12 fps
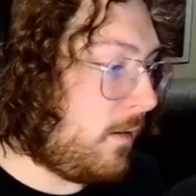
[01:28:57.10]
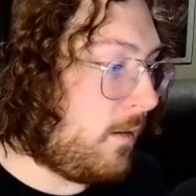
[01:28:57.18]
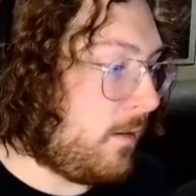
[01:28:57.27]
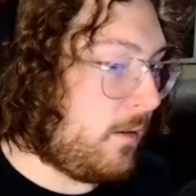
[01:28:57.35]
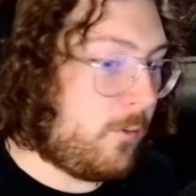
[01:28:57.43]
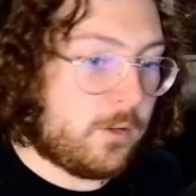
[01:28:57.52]

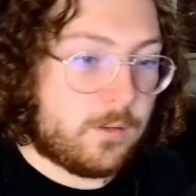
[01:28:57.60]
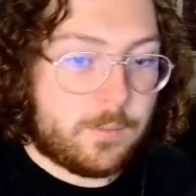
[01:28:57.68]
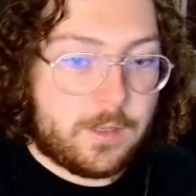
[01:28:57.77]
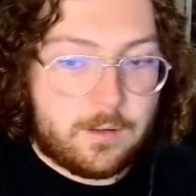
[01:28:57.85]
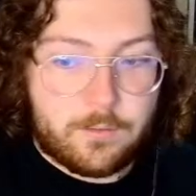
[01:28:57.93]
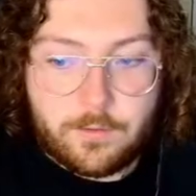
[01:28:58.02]
It would
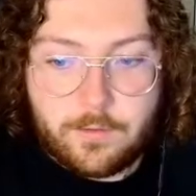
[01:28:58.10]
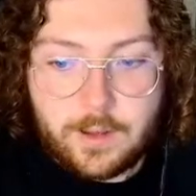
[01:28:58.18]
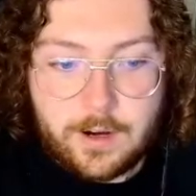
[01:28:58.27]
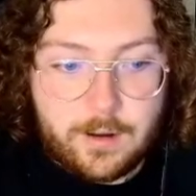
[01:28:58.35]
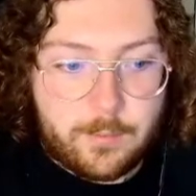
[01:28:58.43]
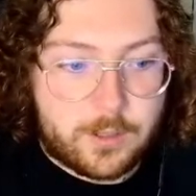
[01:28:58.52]
be
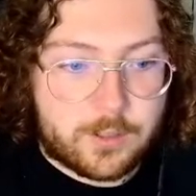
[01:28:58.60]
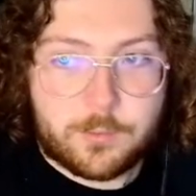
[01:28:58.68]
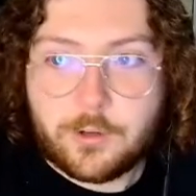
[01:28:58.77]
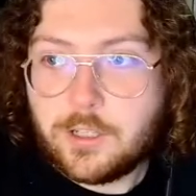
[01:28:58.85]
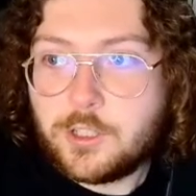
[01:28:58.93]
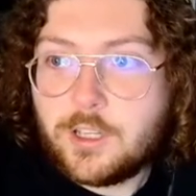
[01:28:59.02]
very much
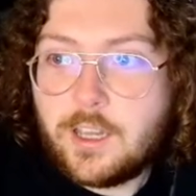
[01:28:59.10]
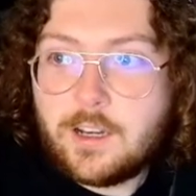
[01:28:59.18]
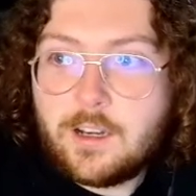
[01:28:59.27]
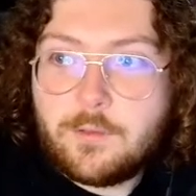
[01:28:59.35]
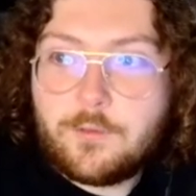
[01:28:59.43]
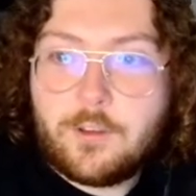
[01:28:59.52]

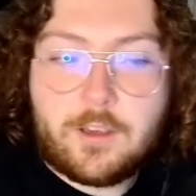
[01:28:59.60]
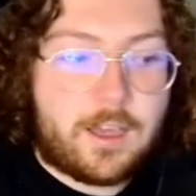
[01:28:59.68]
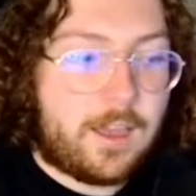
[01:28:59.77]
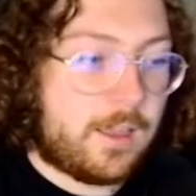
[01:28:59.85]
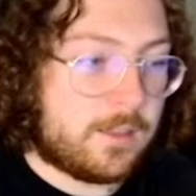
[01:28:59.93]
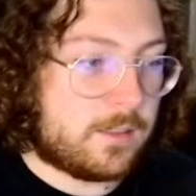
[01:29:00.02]
appreciated if you
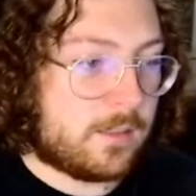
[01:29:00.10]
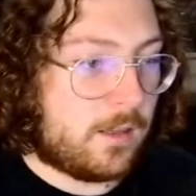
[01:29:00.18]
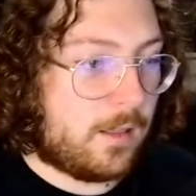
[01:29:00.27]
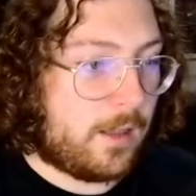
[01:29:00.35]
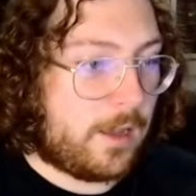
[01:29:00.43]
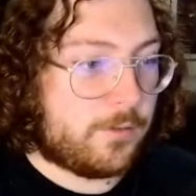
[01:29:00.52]
guys
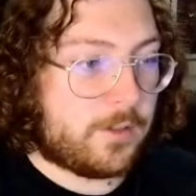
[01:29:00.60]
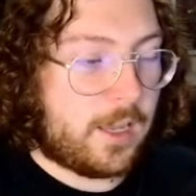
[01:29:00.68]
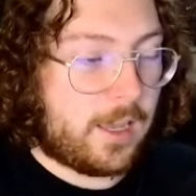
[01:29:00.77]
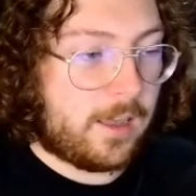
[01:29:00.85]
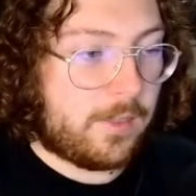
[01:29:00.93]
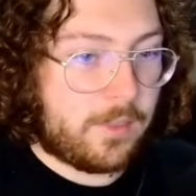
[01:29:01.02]
left
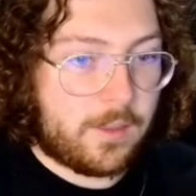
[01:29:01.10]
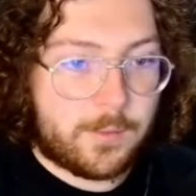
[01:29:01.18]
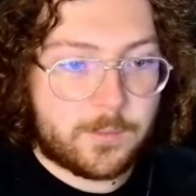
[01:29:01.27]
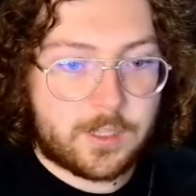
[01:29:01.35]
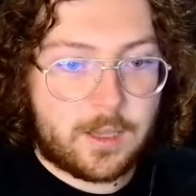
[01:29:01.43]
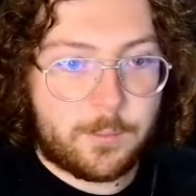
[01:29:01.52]
a
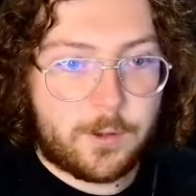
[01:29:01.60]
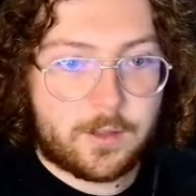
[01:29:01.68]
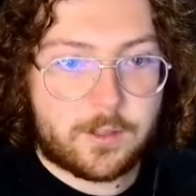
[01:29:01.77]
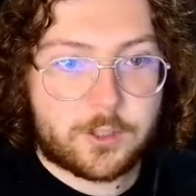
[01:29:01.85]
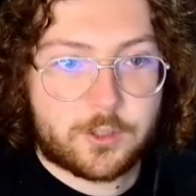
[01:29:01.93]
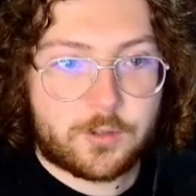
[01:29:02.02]
thumbs up on
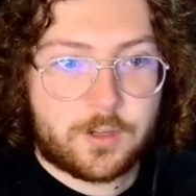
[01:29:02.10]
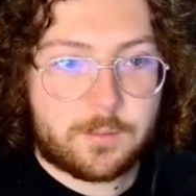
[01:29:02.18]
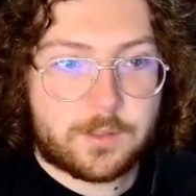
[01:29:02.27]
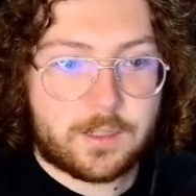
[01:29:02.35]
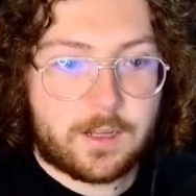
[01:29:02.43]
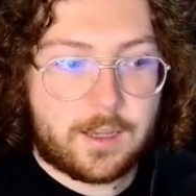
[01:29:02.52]
the stream
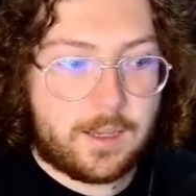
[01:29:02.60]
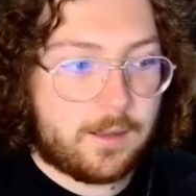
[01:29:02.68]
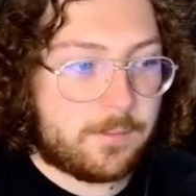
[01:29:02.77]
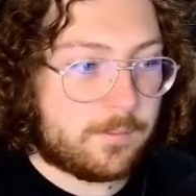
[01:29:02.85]
tonight.